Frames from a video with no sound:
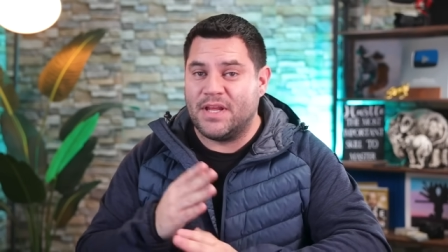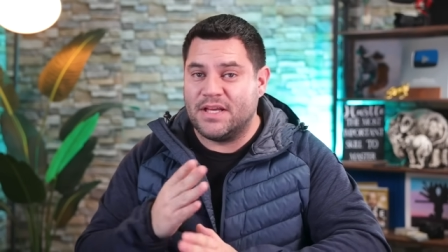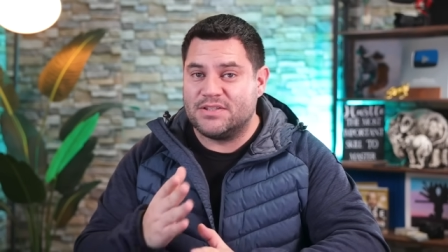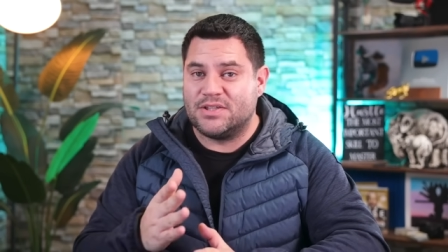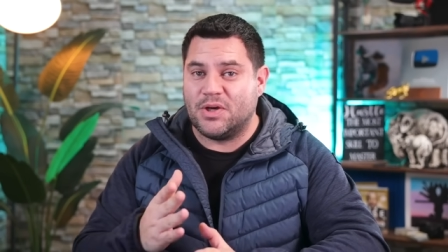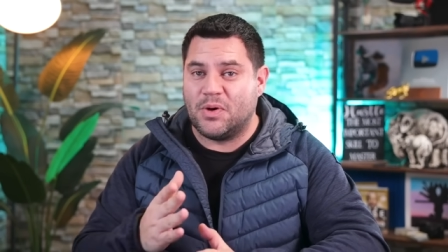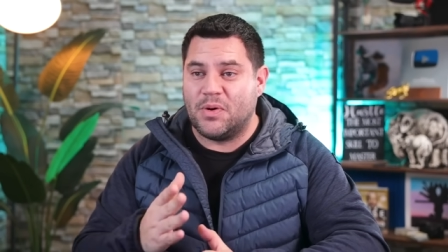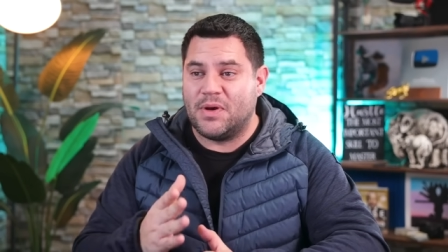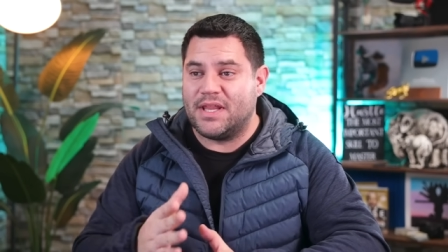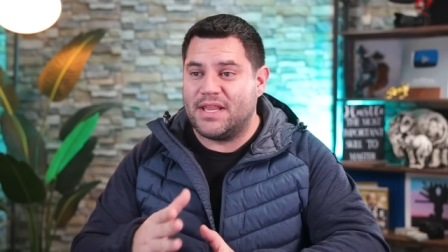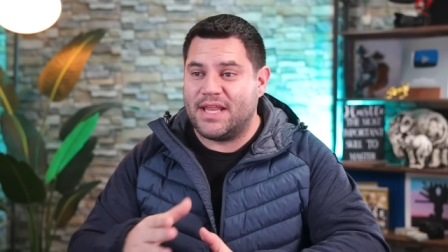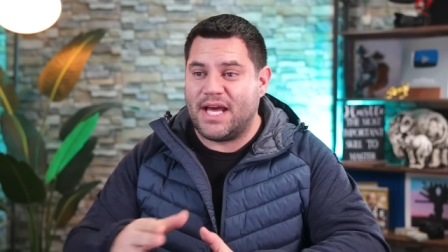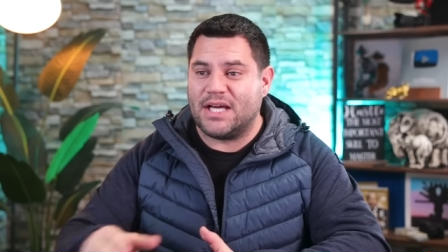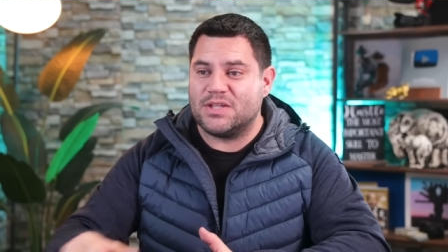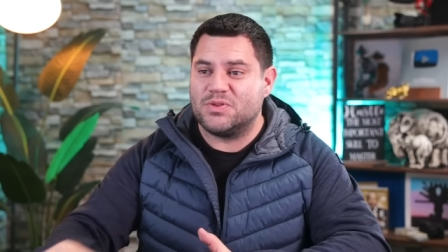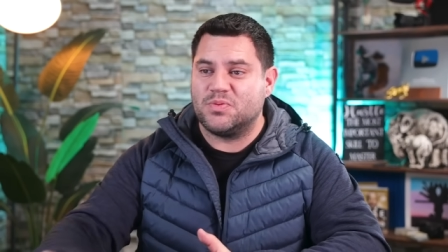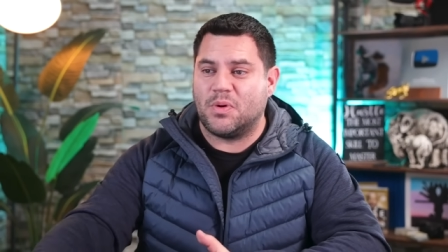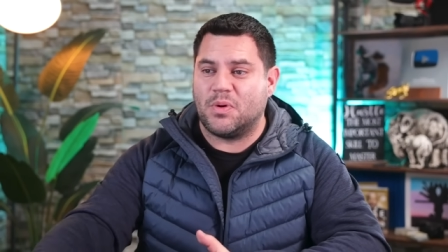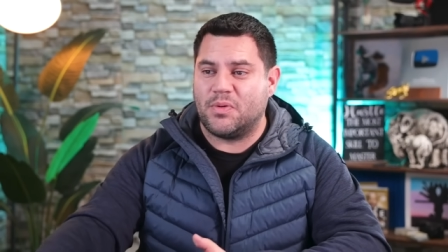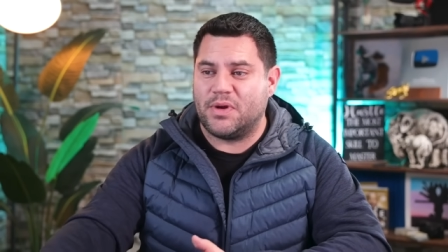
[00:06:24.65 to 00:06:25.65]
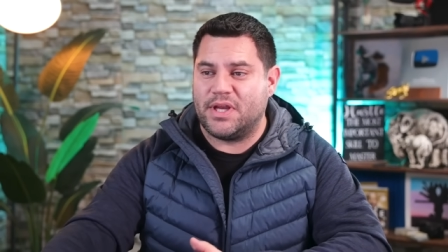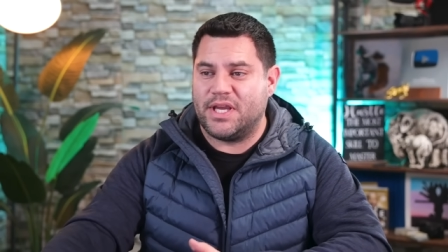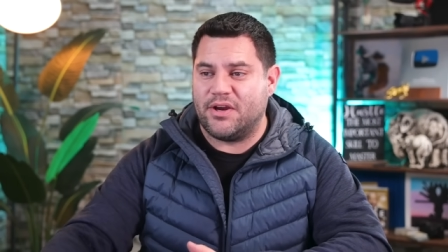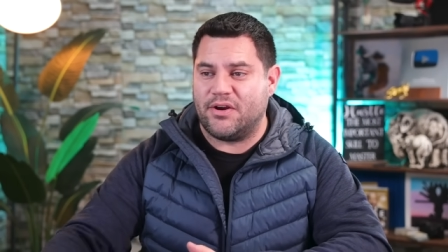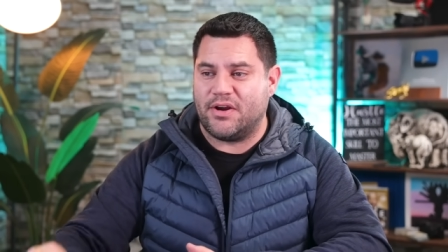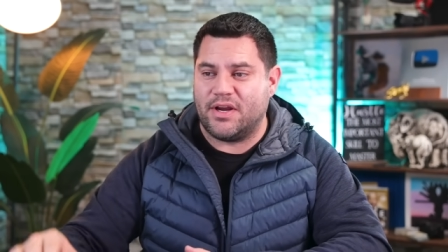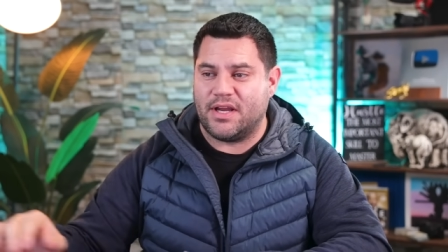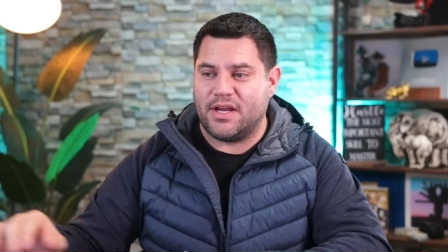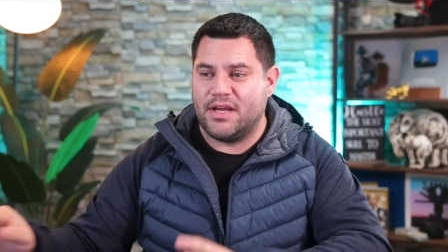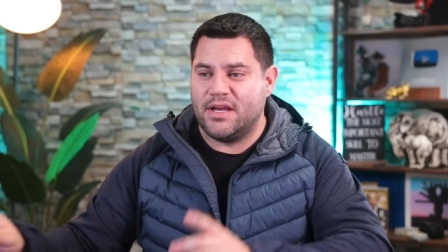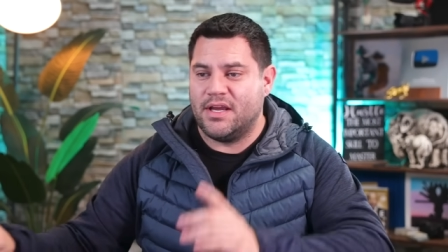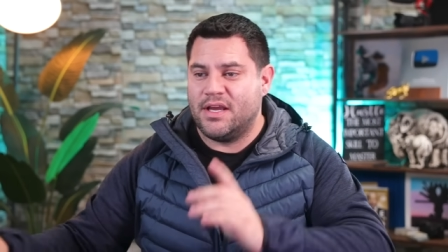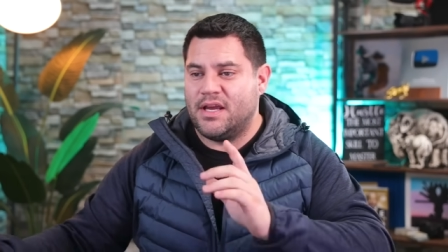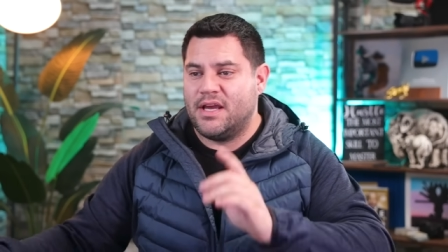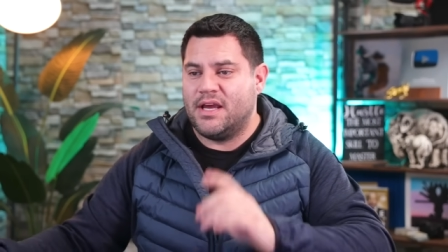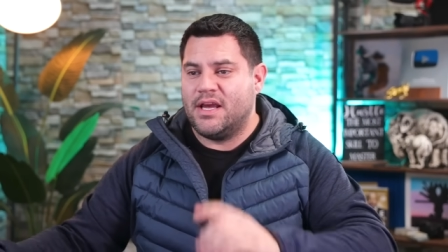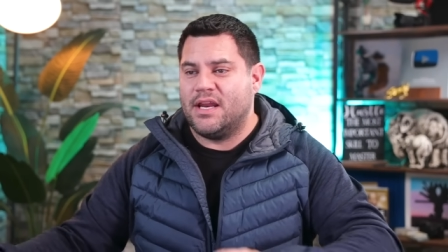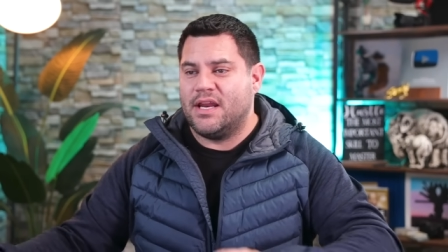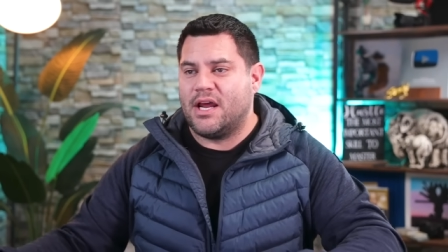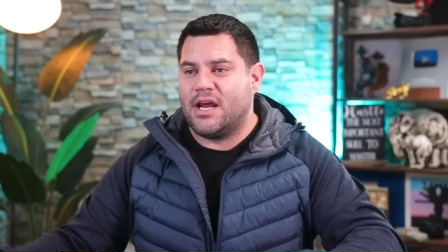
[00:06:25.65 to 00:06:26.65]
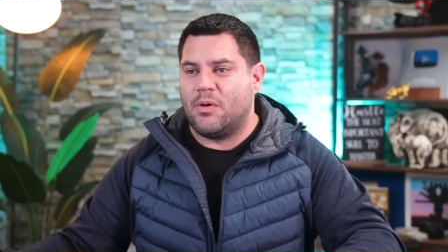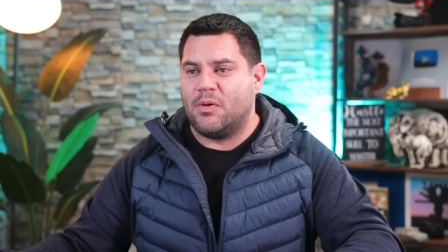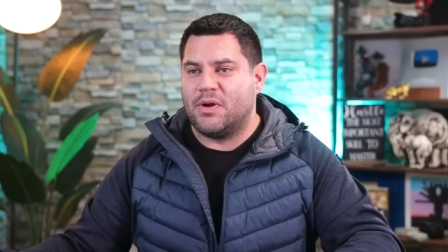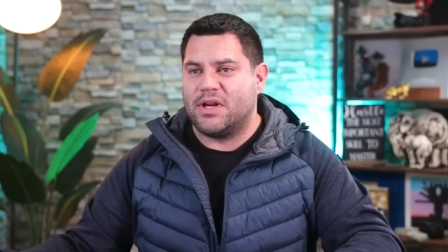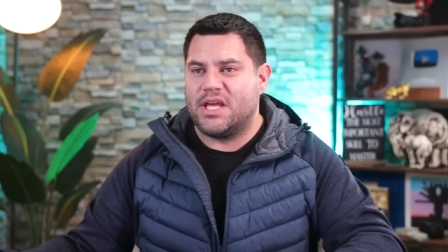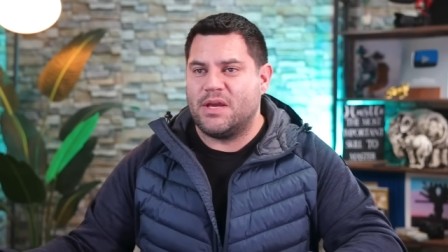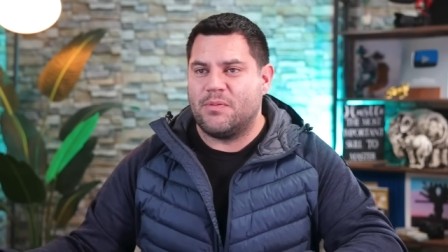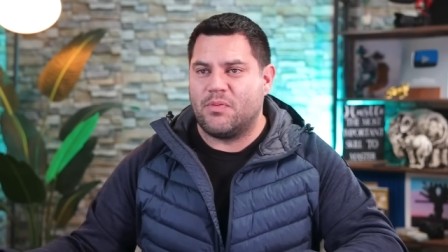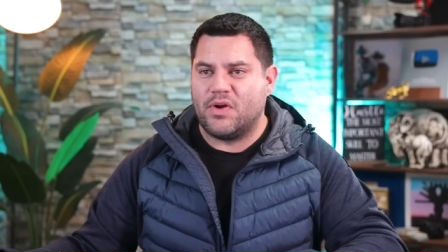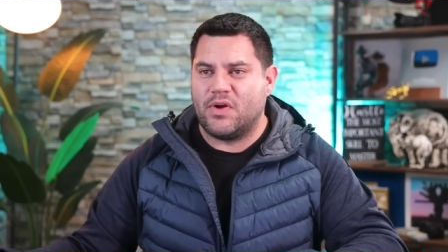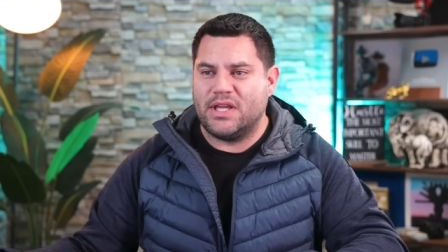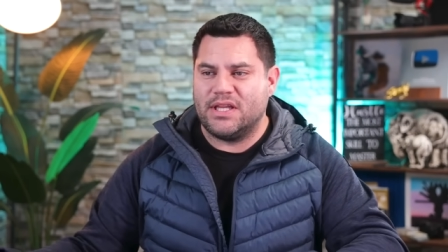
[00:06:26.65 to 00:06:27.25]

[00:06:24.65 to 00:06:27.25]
So that's what we're hearing. Now I want to keep